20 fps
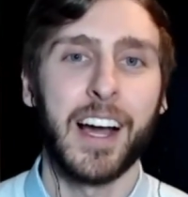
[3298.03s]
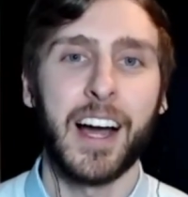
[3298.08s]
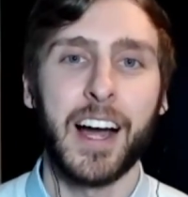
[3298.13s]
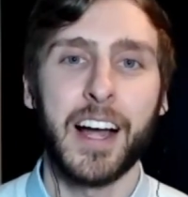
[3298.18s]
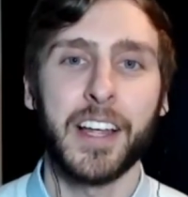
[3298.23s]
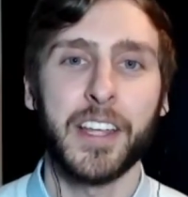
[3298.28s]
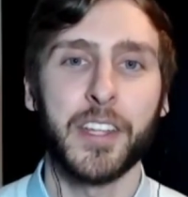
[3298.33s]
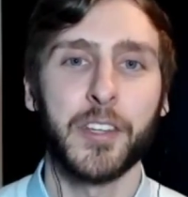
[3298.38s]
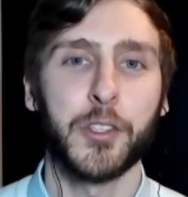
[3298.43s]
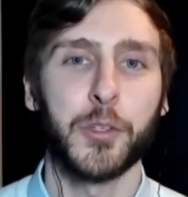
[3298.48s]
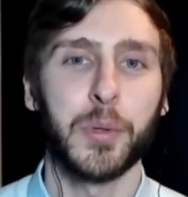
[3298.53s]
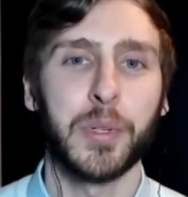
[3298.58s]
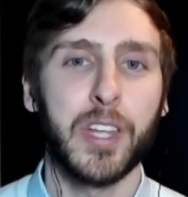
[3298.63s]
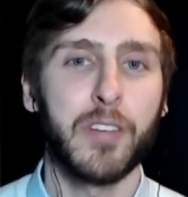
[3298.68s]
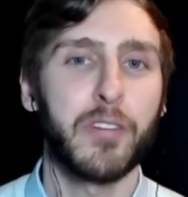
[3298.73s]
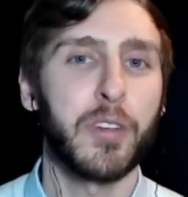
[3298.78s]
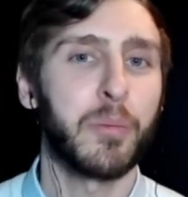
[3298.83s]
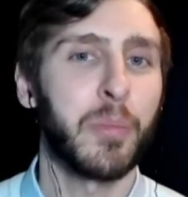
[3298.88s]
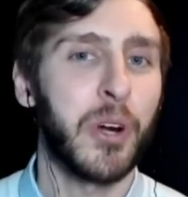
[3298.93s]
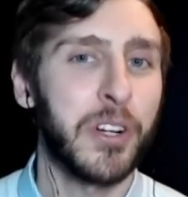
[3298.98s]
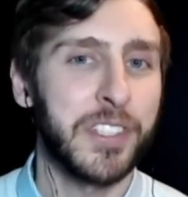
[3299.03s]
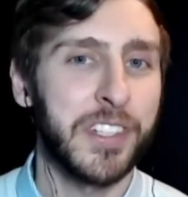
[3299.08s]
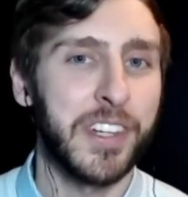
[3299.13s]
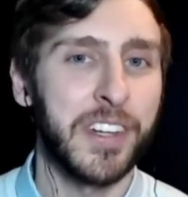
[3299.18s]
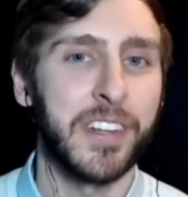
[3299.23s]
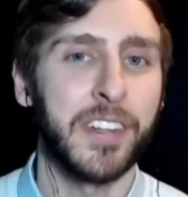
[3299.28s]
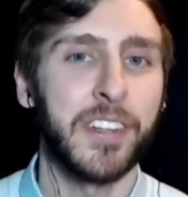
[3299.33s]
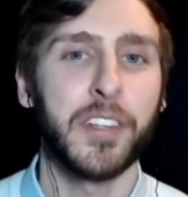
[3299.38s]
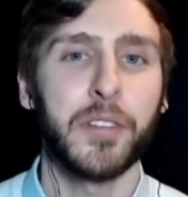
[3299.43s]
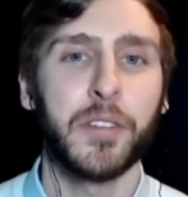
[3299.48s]
into a living
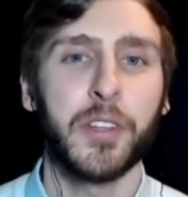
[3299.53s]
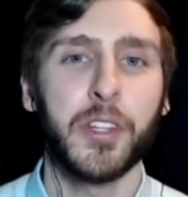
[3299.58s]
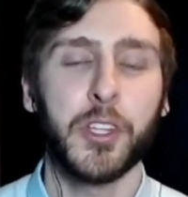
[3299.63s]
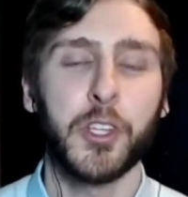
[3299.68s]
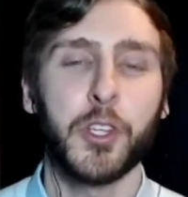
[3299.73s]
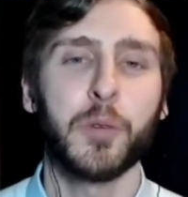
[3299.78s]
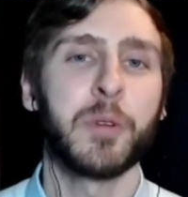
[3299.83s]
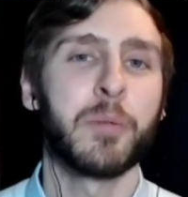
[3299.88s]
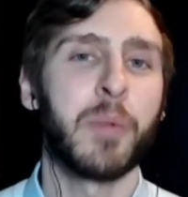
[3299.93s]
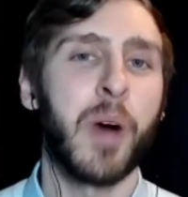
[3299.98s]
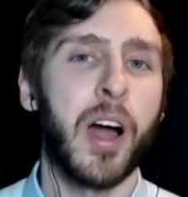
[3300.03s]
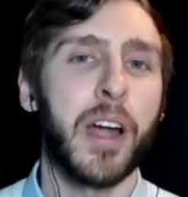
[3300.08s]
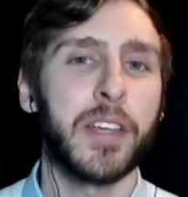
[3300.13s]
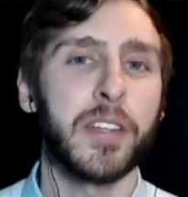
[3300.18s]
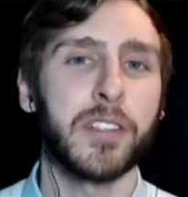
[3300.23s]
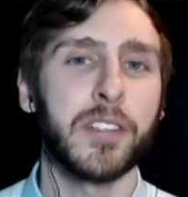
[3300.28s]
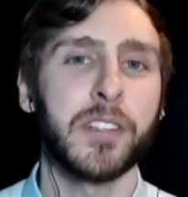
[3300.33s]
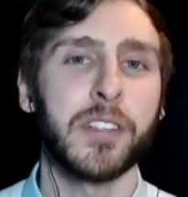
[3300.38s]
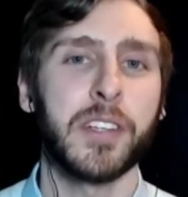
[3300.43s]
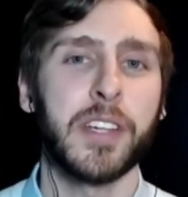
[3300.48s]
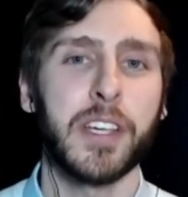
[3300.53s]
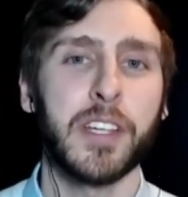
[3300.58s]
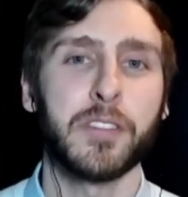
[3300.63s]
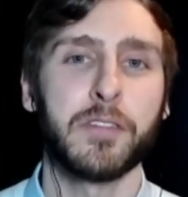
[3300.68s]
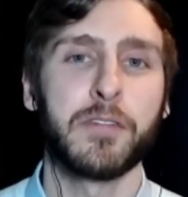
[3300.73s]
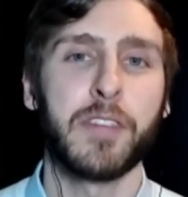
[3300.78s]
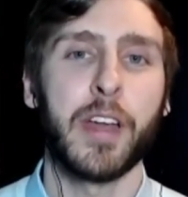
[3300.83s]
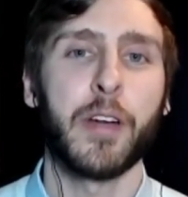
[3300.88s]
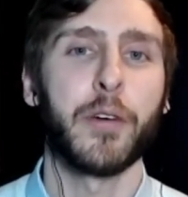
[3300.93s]
person. The human body is very